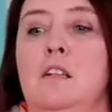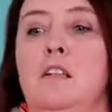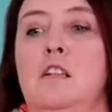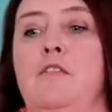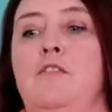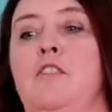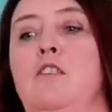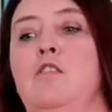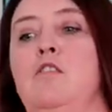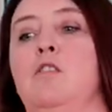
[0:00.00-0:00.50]

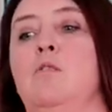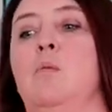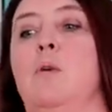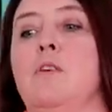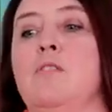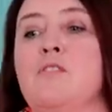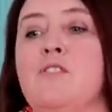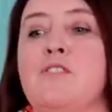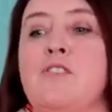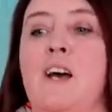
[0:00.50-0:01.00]
If you're a
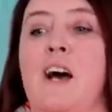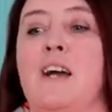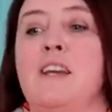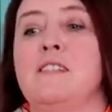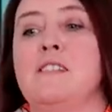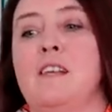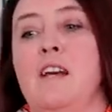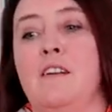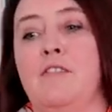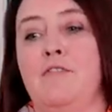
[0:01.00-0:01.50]
one
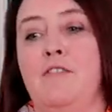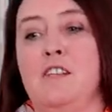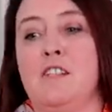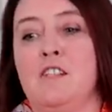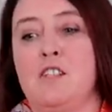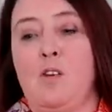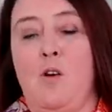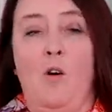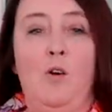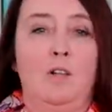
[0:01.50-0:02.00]
size that
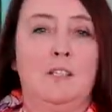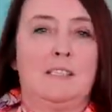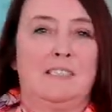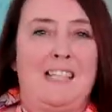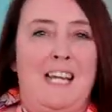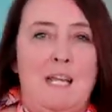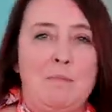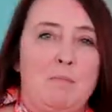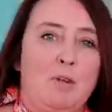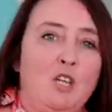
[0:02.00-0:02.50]
fits all
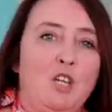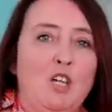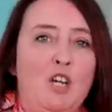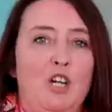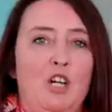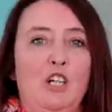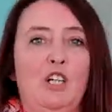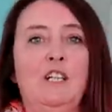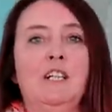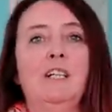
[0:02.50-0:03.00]
type of
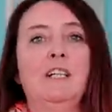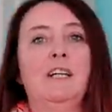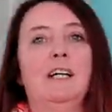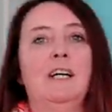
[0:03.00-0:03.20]
girl,